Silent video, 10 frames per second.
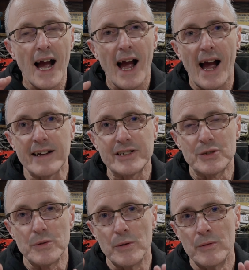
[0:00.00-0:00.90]

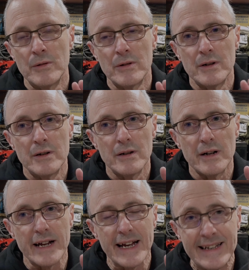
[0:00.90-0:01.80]
actual
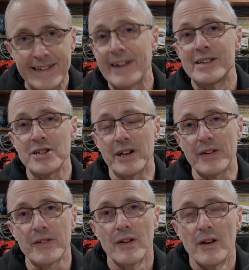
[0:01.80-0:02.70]
intention is.